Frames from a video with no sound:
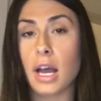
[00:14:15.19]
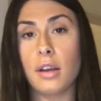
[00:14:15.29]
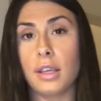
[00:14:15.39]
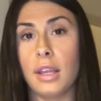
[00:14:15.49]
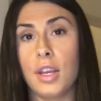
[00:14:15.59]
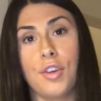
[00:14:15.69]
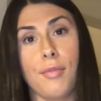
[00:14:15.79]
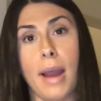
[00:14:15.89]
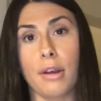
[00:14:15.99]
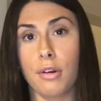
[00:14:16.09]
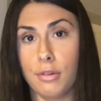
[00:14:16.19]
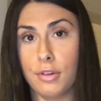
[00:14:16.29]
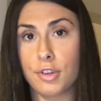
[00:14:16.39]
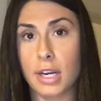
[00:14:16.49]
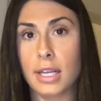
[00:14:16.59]
calculated your
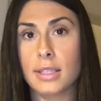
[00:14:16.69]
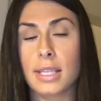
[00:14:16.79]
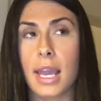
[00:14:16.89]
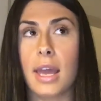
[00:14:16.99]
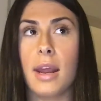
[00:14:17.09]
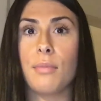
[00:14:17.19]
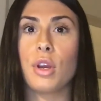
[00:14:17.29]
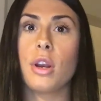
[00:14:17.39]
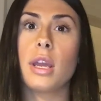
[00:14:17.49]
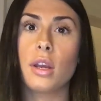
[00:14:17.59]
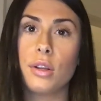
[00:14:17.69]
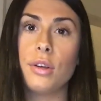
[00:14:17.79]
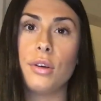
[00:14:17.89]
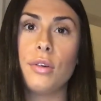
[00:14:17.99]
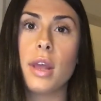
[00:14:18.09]
macronutrients, and I'm going to
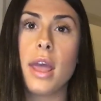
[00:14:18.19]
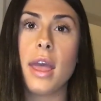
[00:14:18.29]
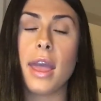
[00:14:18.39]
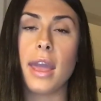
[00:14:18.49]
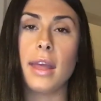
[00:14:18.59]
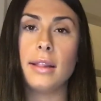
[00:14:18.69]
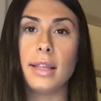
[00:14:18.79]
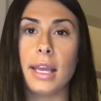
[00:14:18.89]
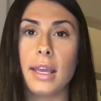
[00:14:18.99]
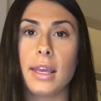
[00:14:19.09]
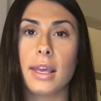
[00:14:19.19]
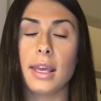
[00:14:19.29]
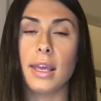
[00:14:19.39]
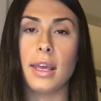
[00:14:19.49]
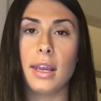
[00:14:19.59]
include a link
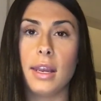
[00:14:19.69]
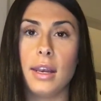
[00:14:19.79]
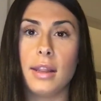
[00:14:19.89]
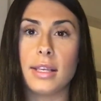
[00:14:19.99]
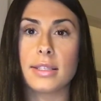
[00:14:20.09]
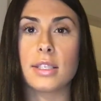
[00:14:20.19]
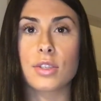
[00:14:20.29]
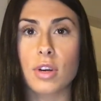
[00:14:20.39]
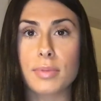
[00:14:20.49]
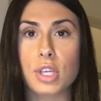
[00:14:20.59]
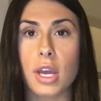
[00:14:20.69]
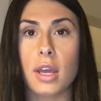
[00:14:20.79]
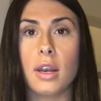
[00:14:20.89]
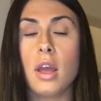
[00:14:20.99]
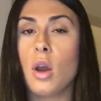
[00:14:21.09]
in this
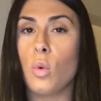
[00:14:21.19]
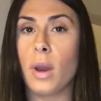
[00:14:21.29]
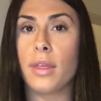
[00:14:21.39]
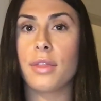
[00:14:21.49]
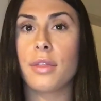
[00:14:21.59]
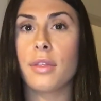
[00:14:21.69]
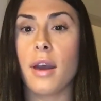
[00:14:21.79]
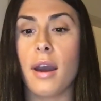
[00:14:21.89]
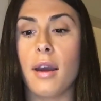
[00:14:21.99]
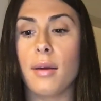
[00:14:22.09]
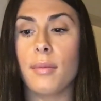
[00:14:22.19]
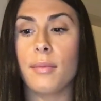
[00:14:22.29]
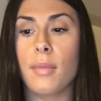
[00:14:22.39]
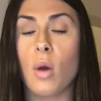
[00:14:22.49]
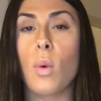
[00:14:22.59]
description with
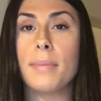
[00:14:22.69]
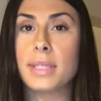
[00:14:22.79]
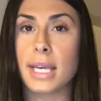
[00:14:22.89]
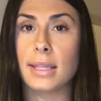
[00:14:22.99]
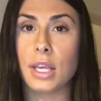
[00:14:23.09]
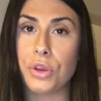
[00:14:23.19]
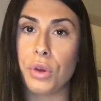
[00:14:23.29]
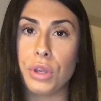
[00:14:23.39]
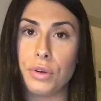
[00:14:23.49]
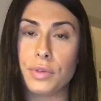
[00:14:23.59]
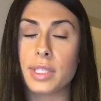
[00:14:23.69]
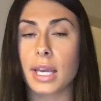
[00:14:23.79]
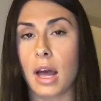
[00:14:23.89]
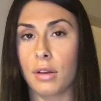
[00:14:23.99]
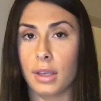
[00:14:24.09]
a website that you can use to
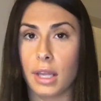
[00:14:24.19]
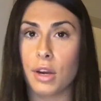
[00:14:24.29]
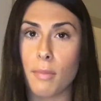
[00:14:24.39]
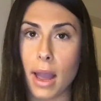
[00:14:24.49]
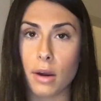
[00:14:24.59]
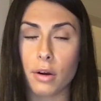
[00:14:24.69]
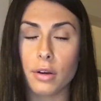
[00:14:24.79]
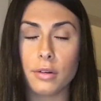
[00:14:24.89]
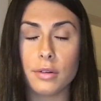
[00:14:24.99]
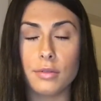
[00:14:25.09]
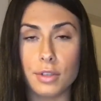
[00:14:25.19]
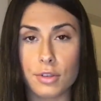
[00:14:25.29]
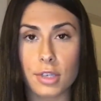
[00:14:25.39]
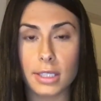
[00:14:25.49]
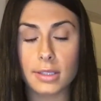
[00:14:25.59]
calculate your
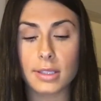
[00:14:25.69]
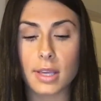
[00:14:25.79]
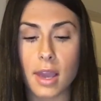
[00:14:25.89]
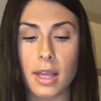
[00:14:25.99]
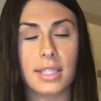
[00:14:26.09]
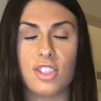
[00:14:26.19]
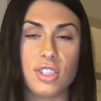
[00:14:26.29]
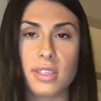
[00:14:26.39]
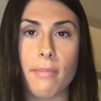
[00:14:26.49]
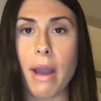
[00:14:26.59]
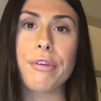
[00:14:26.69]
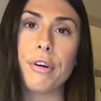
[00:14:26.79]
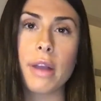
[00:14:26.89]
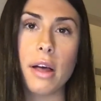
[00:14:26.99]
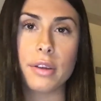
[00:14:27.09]
macronutrients. It's just a
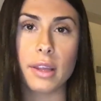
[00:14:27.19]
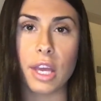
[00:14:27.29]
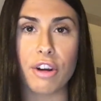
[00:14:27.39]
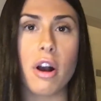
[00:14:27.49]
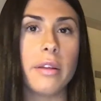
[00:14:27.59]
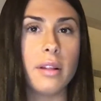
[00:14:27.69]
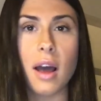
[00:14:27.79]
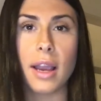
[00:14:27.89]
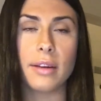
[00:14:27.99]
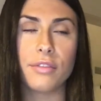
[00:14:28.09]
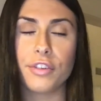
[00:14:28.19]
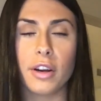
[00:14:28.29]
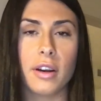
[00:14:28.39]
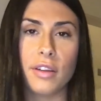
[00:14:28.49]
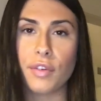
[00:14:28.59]
macro calculator online
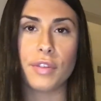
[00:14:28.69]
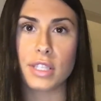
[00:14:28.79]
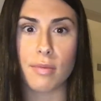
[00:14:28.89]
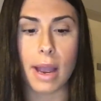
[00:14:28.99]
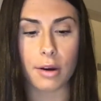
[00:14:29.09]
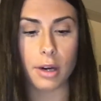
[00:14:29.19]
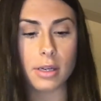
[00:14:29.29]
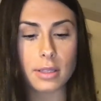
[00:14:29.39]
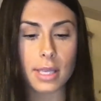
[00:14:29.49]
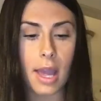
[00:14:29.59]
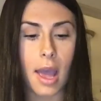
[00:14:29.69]
for if it fits your macros.